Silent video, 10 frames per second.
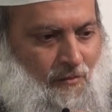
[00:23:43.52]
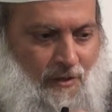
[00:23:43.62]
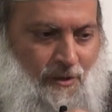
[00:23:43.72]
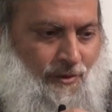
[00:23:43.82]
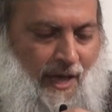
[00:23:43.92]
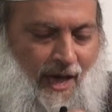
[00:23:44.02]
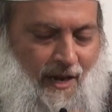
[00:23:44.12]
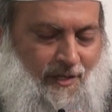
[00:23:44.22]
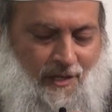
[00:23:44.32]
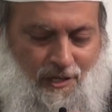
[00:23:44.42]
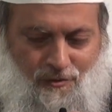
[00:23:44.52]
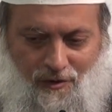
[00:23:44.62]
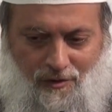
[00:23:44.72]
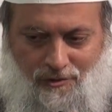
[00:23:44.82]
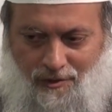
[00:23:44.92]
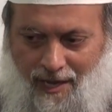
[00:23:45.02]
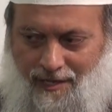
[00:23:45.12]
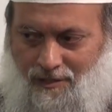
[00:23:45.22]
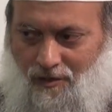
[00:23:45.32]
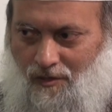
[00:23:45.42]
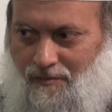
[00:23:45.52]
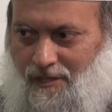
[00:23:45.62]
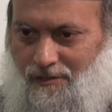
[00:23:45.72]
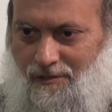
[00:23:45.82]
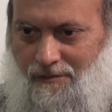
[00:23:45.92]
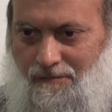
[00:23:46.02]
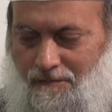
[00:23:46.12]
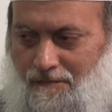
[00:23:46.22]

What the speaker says: when the reality is falsehood has no limits.